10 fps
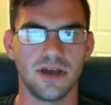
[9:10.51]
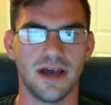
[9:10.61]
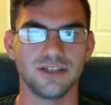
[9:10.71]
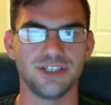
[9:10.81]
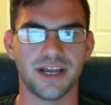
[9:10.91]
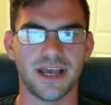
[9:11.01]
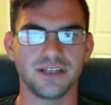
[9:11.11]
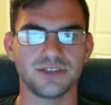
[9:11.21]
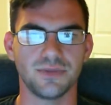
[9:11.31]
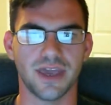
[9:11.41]
a jet
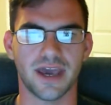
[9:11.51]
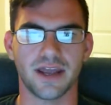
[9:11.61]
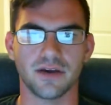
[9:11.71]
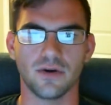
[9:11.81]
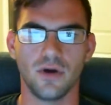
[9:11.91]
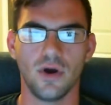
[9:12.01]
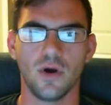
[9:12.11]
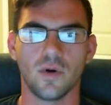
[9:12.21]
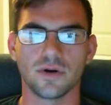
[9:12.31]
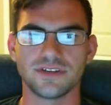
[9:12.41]
engine mechanic,
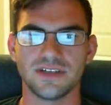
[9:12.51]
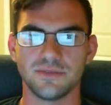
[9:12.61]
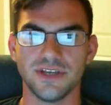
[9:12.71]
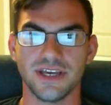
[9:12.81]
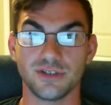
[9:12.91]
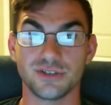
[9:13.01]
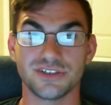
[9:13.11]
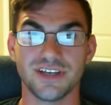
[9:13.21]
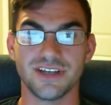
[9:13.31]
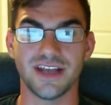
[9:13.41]
or are simply
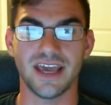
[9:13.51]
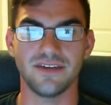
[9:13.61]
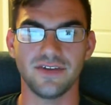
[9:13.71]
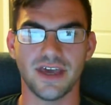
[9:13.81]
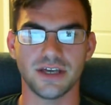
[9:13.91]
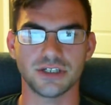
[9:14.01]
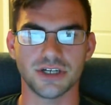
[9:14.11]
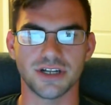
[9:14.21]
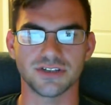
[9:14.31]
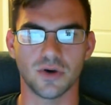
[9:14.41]
interested in
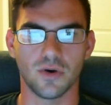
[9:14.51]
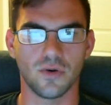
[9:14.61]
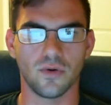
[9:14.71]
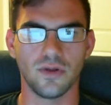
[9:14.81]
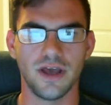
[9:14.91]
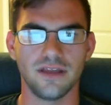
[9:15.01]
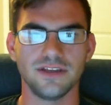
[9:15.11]
aviation as a whole,